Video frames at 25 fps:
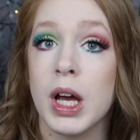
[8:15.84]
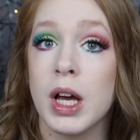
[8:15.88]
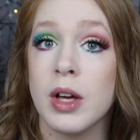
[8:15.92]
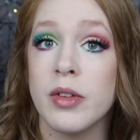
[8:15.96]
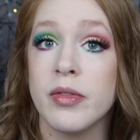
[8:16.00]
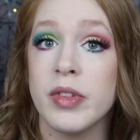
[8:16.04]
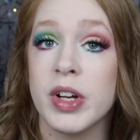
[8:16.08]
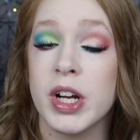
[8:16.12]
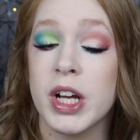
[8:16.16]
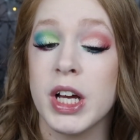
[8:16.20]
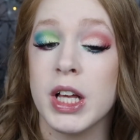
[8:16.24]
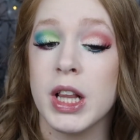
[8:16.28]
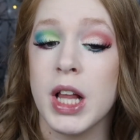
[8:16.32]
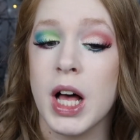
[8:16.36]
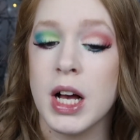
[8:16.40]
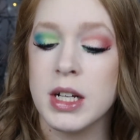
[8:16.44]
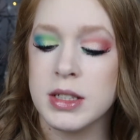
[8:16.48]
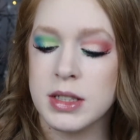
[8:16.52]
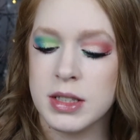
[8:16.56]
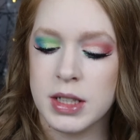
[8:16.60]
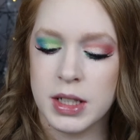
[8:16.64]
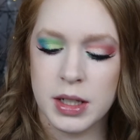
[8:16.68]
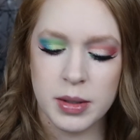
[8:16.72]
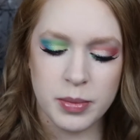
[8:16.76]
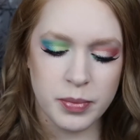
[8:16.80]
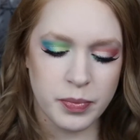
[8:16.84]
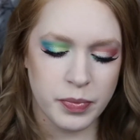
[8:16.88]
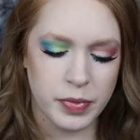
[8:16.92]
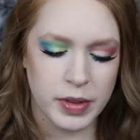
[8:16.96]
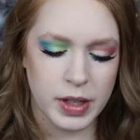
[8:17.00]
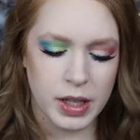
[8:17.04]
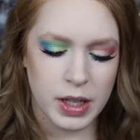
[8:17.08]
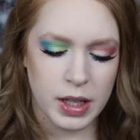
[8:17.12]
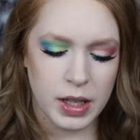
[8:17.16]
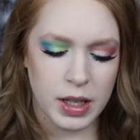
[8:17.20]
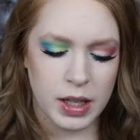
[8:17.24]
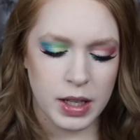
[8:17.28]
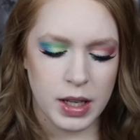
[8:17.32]
Very glossy.
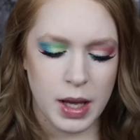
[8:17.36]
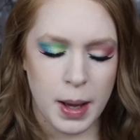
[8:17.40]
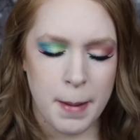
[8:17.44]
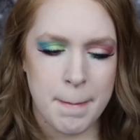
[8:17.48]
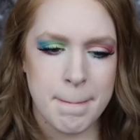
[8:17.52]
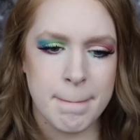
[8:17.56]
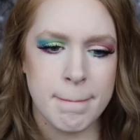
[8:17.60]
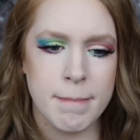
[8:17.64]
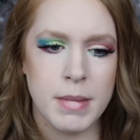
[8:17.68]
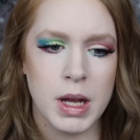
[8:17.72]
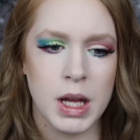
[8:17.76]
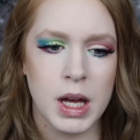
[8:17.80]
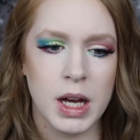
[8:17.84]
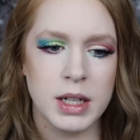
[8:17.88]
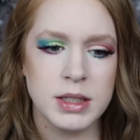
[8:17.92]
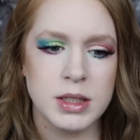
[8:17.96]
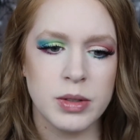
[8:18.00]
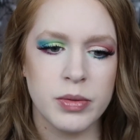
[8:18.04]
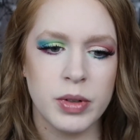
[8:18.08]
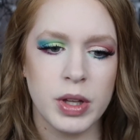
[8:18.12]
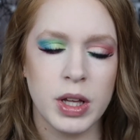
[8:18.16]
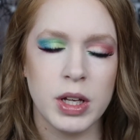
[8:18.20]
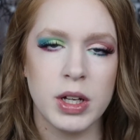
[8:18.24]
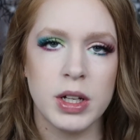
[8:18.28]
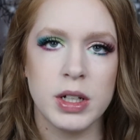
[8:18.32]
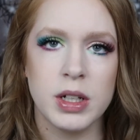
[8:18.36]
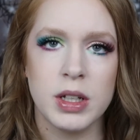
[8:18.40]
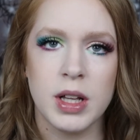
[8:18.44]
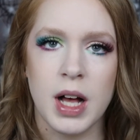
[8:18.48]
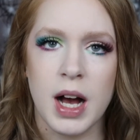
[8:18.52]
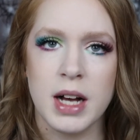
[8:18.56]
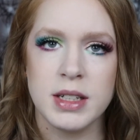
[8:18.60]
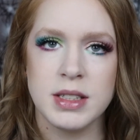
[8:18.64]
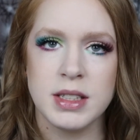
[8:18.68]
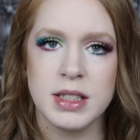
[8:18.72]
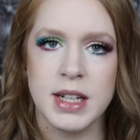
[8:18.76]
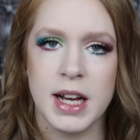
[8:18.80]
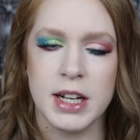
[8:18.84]
It has a really good
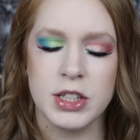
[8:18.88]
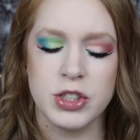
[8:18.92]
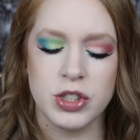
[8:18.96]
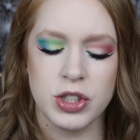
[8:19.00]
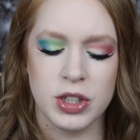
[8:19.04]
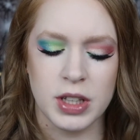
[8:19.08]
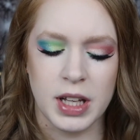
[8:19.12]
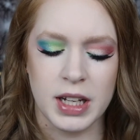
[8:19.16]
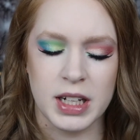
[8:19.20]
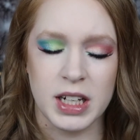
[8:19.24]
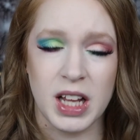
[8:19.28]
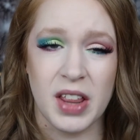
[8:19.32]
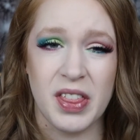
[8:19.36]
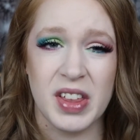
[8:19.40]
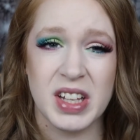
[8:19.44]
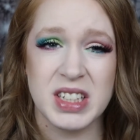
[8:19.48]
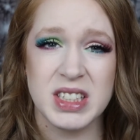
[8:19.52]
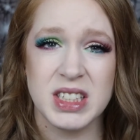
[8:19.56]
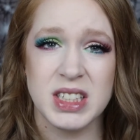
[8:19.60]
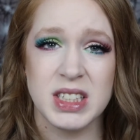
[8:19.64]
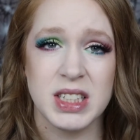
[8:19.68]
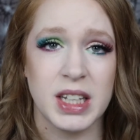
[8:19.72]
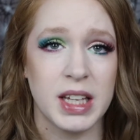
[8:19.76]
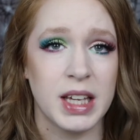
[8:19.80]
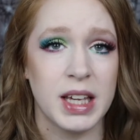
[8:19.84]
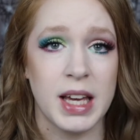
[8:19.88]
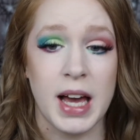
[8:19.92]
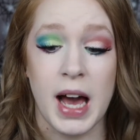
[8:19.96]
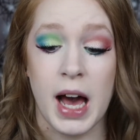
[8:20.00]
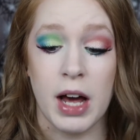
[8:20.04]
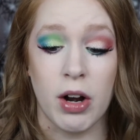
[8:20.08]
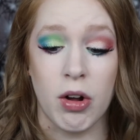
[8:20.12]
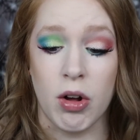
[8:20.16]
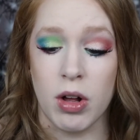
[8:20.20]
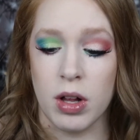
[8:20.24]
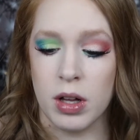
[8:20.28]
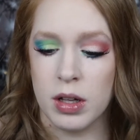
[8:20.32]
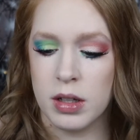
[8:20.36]
gloss texture, like nothing sticky at
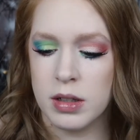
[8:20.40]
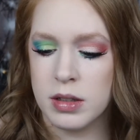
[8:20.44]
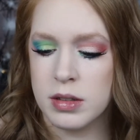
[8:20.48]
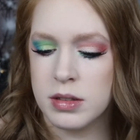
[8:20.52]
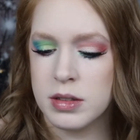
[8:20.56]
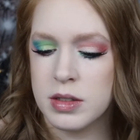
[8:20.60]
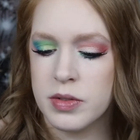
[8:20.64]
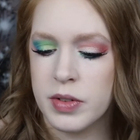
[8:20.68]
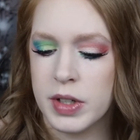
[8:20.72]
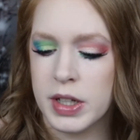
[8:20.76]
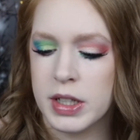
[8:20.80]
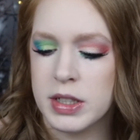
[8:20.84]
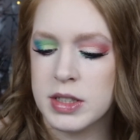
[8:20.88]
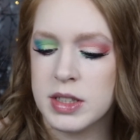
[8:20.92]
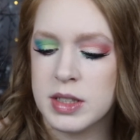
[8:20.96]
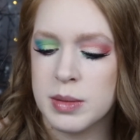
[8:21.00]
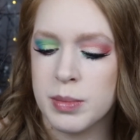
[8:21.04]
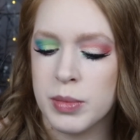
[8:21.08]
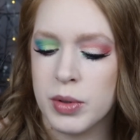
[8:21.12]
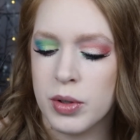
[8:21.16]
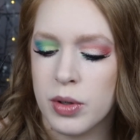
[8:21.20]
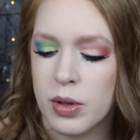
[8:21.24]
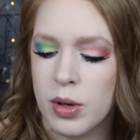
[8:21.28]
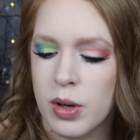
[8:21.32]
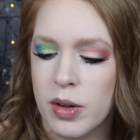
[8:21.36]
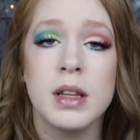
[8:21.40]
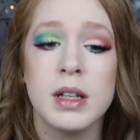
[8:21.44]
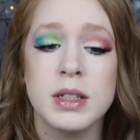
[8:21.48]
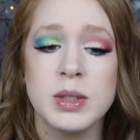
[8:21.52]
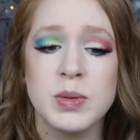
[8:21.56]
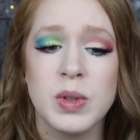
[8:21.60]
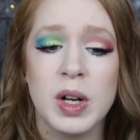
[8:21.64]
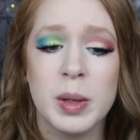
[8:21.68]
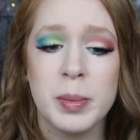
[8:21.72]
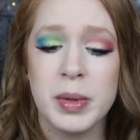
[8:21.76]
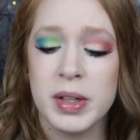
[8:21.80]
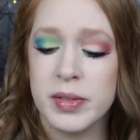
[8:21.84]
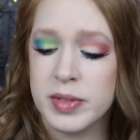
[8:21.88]
all. It's very smooth. This
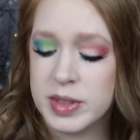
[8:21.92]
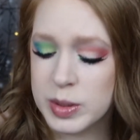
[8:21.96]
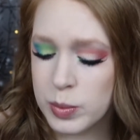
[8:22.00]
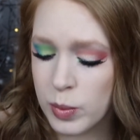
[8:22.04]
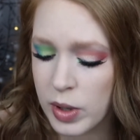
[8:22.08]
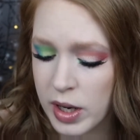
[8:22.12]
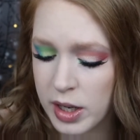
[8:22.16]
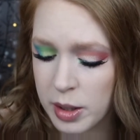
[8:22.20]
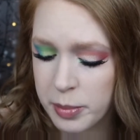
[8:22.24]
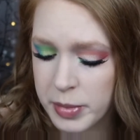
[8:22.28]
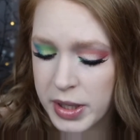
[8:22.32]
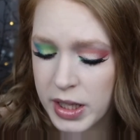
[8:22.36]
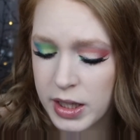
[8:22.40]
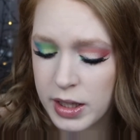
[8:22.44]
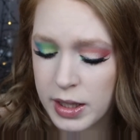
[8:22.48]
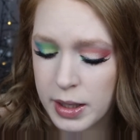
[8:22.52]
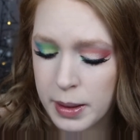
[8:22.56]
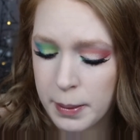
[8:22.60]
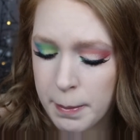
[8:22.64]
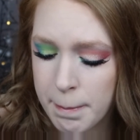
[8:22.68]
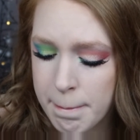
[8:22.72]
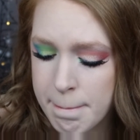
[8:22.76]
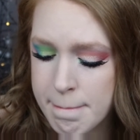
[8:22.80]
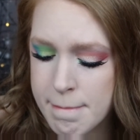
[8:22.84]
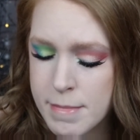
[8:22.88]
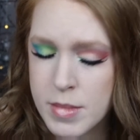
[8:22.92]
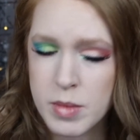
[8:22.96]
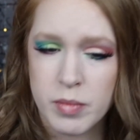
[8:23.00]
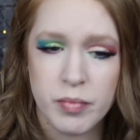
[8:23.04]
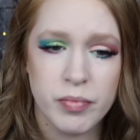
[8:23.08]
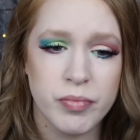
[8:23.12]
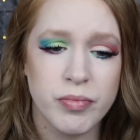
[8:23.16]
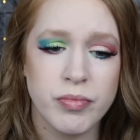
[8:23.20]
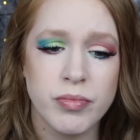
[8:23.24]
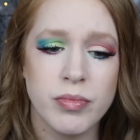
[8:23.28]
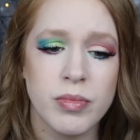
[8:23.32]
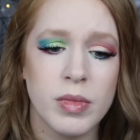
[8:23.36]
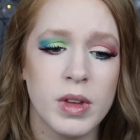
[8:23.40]
one I believe is Watermelon.
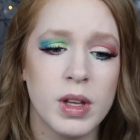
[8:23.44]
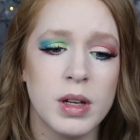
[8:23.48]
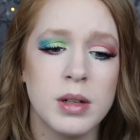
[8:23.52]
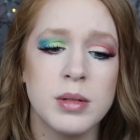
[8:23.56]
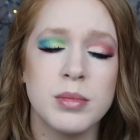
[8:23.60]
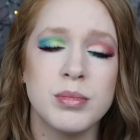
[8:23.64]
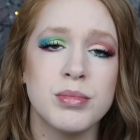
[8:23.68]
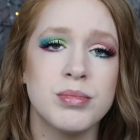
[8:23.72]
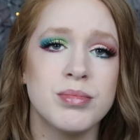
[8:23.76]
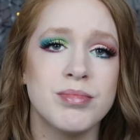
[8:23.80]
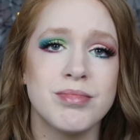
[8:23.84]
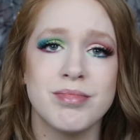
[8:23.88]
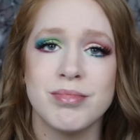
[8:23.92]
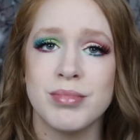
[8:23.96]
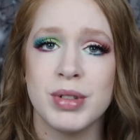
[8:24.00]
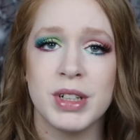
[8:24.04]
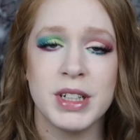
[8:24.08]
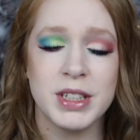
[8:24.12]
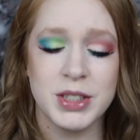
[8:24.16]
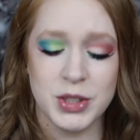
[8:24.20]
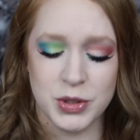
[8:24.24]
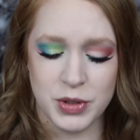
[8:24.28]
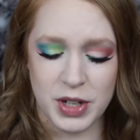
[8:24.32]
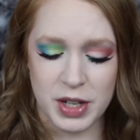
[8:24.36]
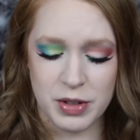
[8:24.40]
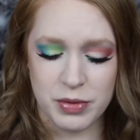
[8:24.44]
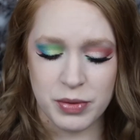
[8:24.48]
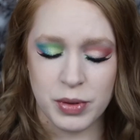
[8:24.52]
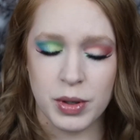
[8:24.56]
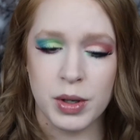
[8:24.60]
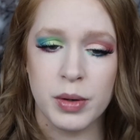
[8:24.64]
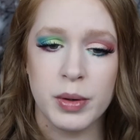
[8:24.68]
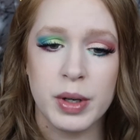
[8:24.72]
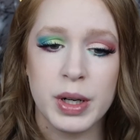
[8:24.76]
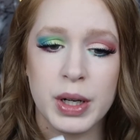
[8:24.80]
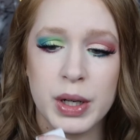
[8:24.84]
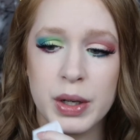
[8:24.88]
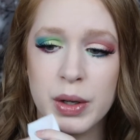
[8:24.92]
Pretty
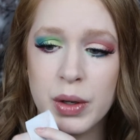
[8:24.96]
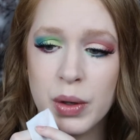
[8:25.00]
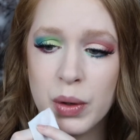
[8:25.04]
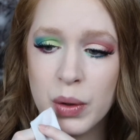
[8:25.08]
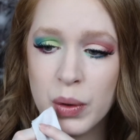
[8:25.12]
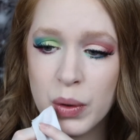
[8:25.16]
straightforward.